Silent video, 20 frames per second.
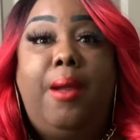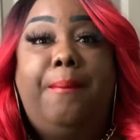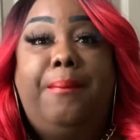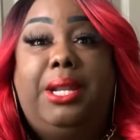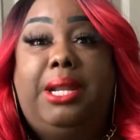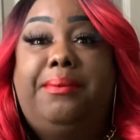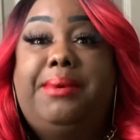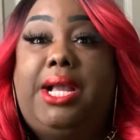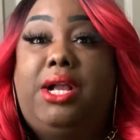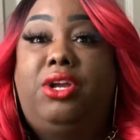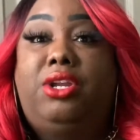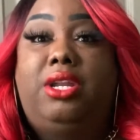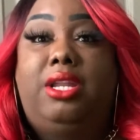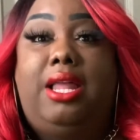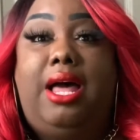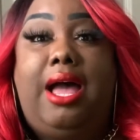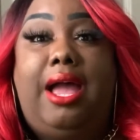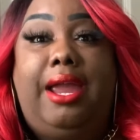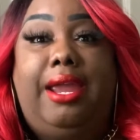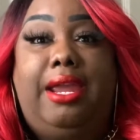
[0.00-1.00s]
But I'm not gonna
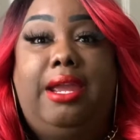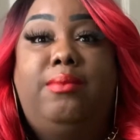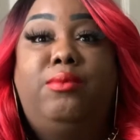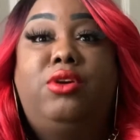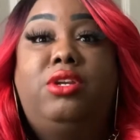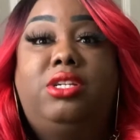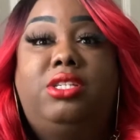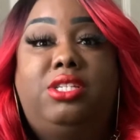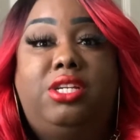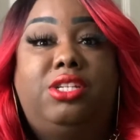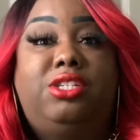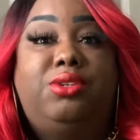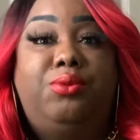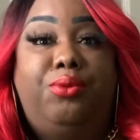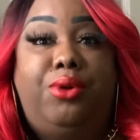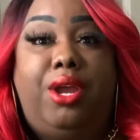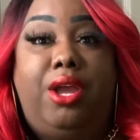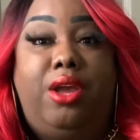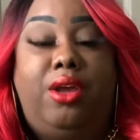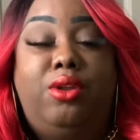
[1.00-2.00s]
lie, I am gonna search
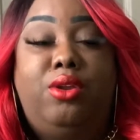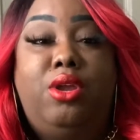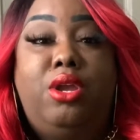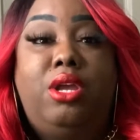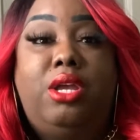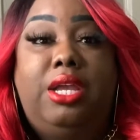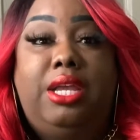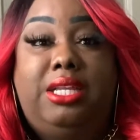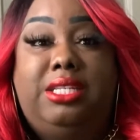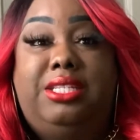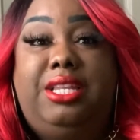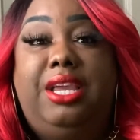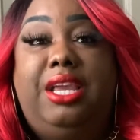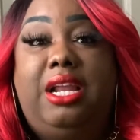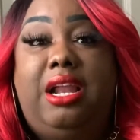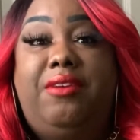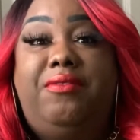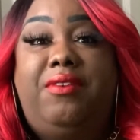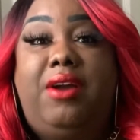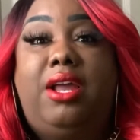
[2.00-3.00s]
around and see can
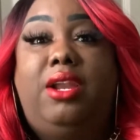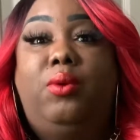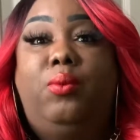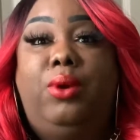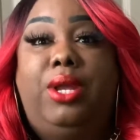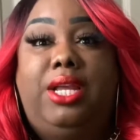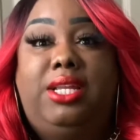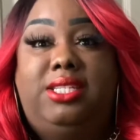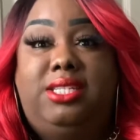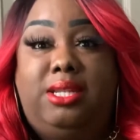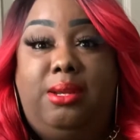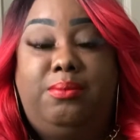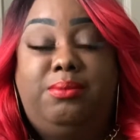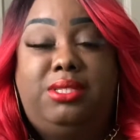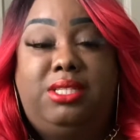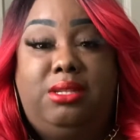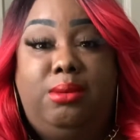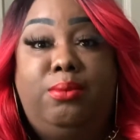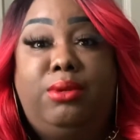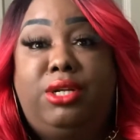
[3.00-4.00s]
I find a wig something
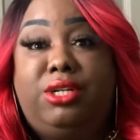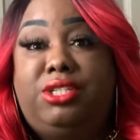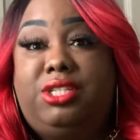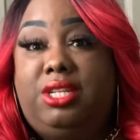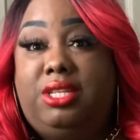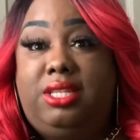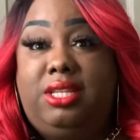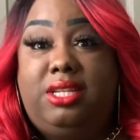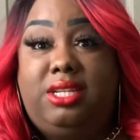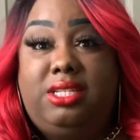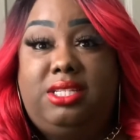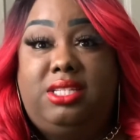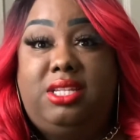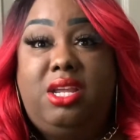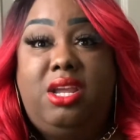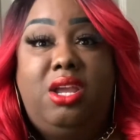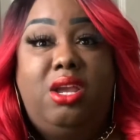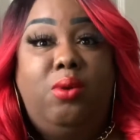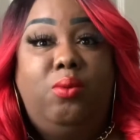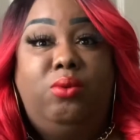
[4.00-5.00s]
similar to this
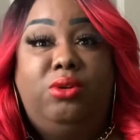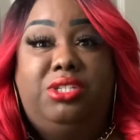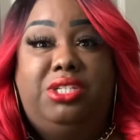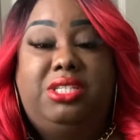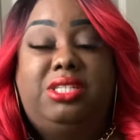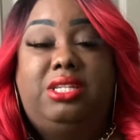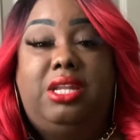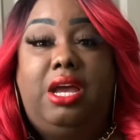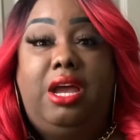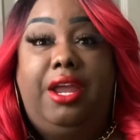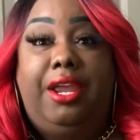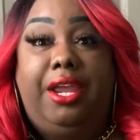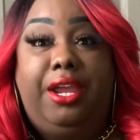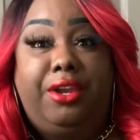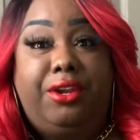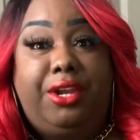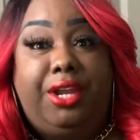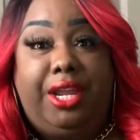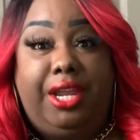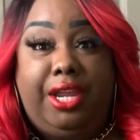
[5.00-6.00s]
with just an
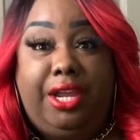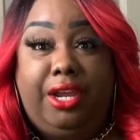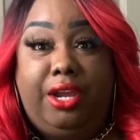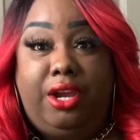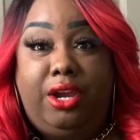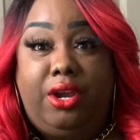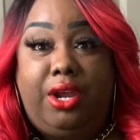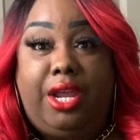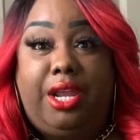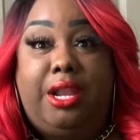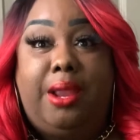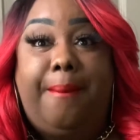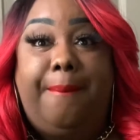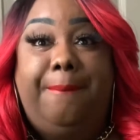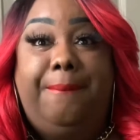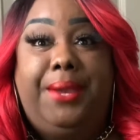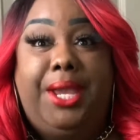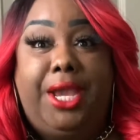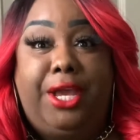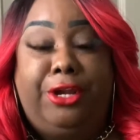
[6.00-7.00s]
ear to ear and a
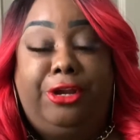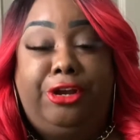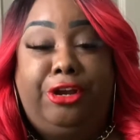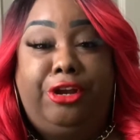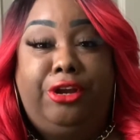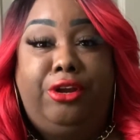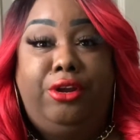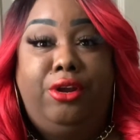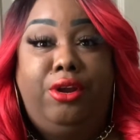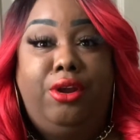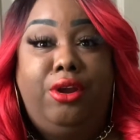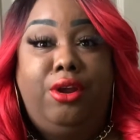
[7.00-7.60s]
better